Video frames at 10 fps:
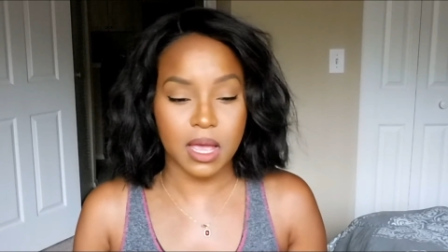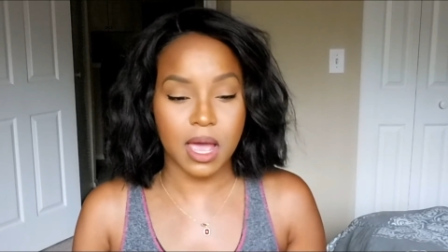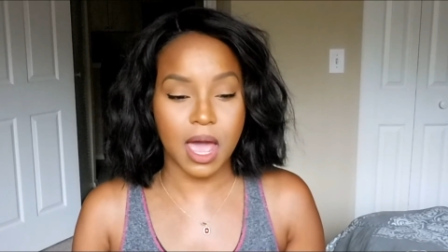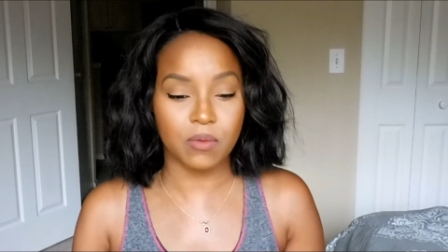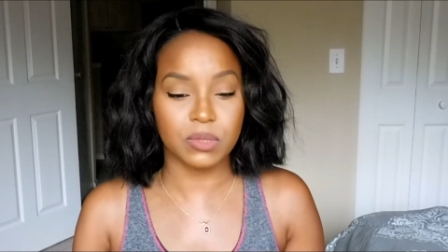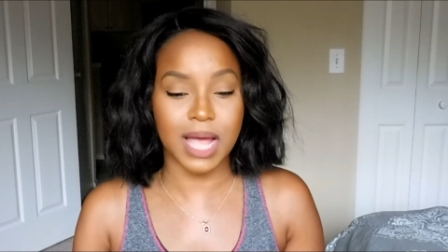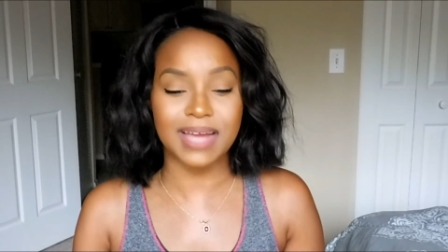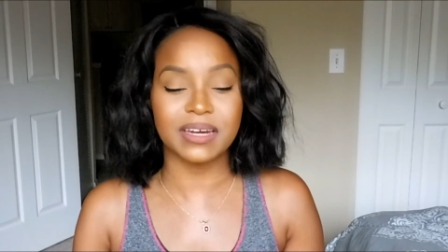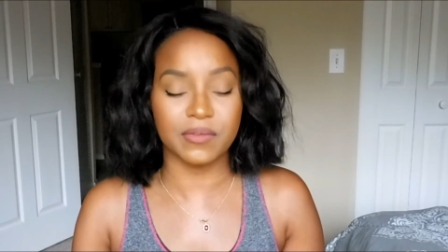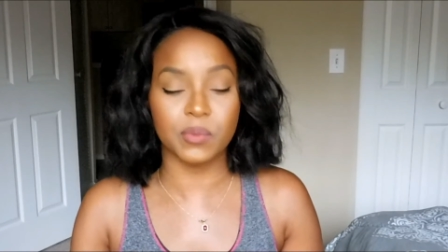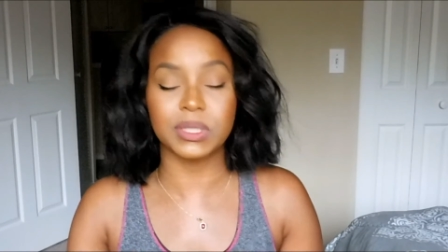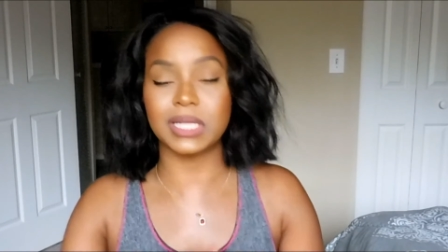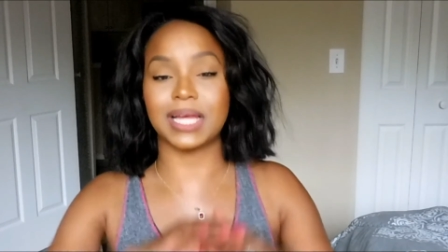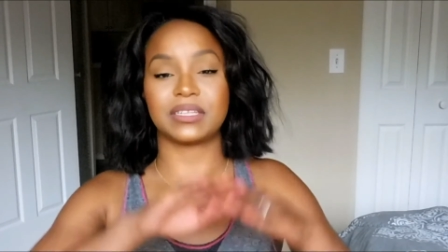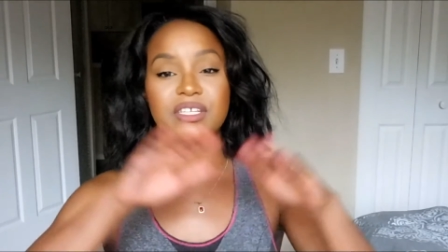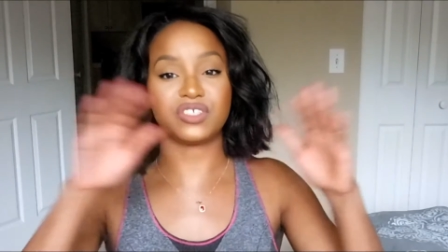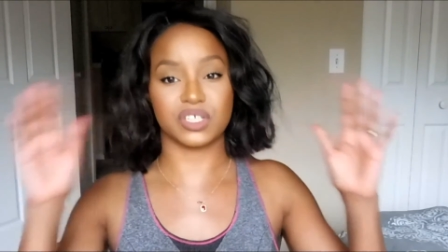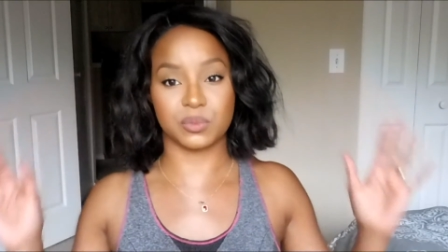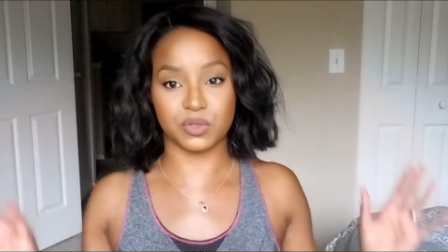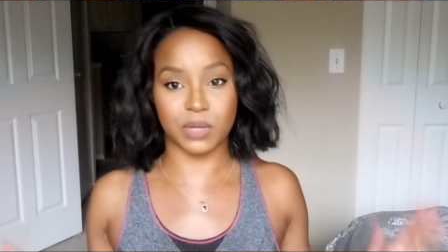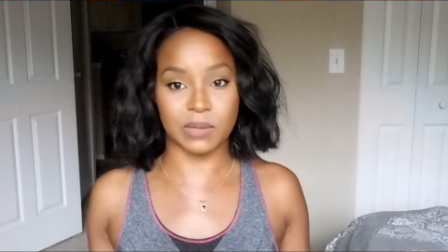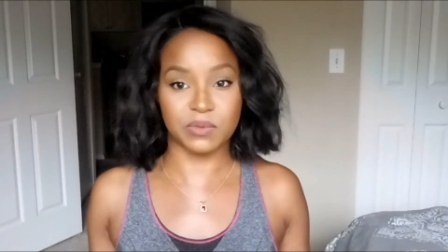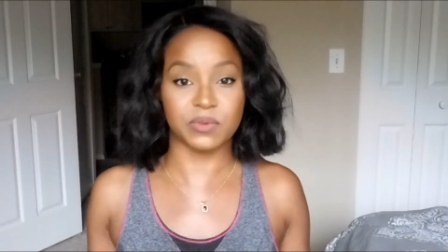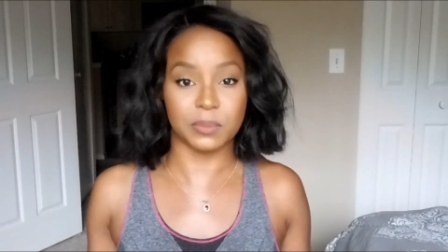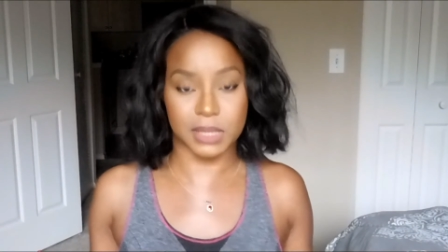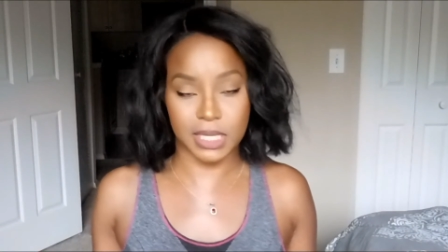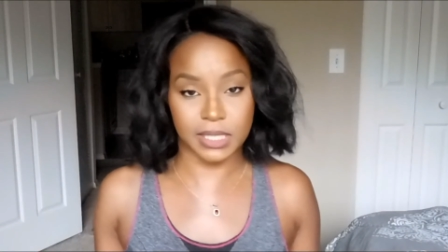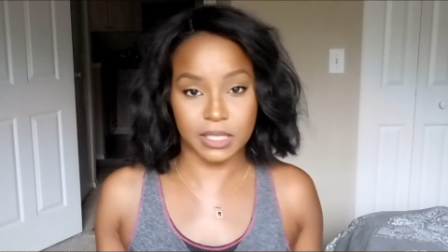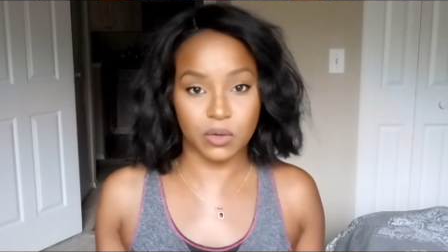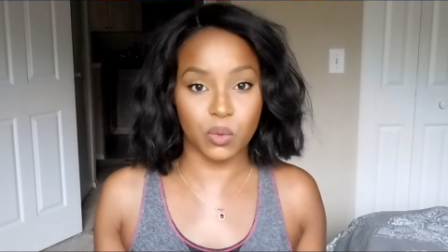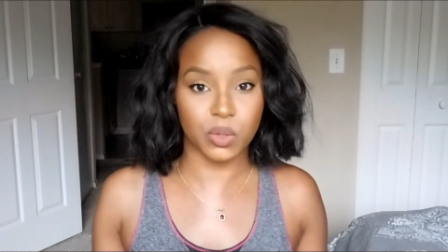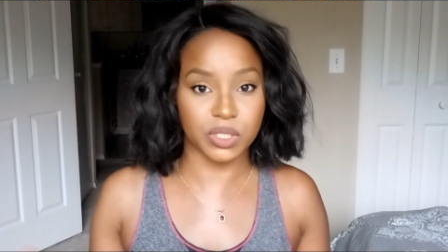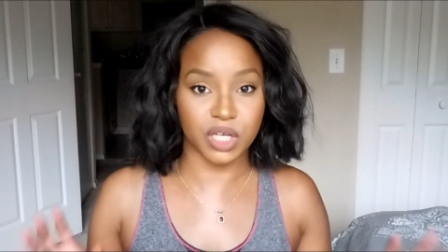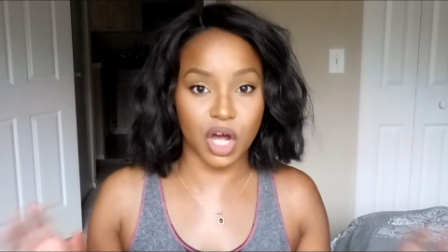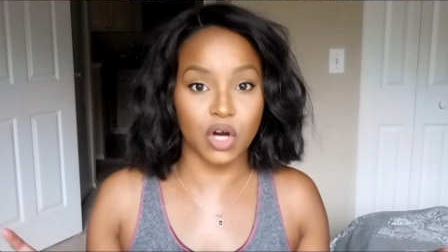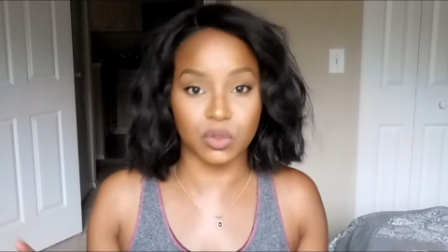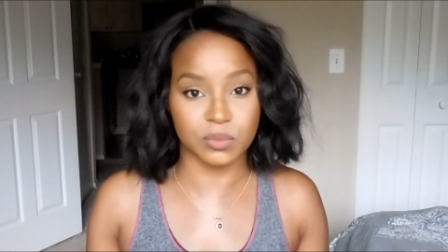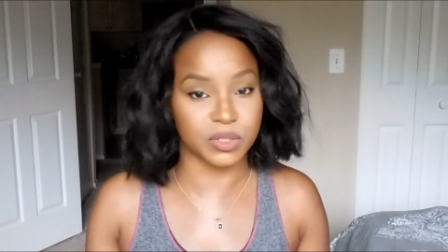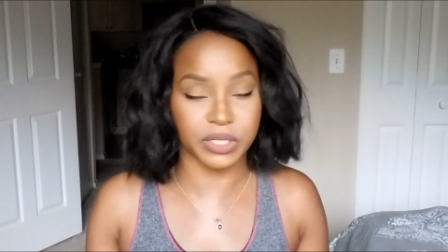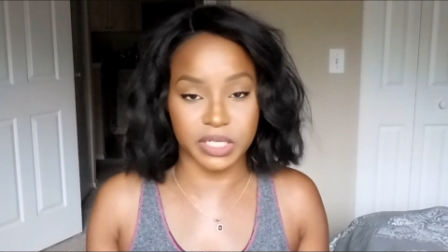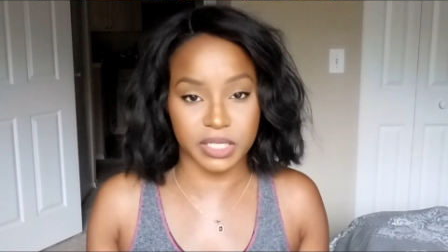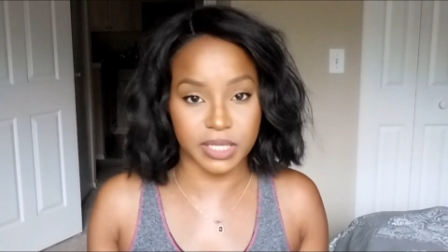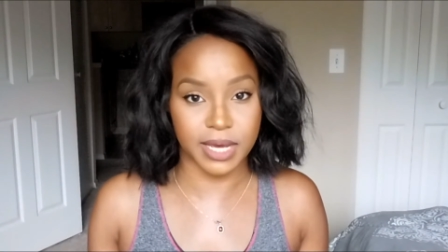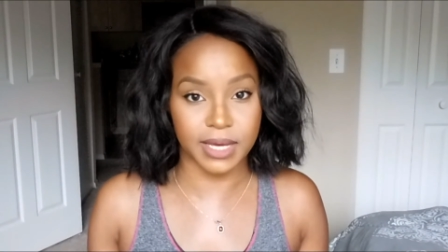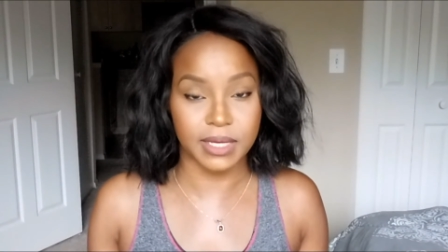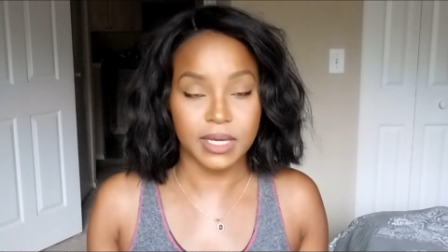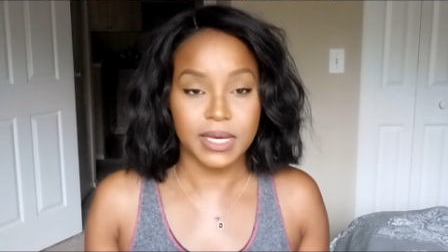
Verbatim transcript: I never really liked the adjustable straps from the beginning, or the combs, or any of that.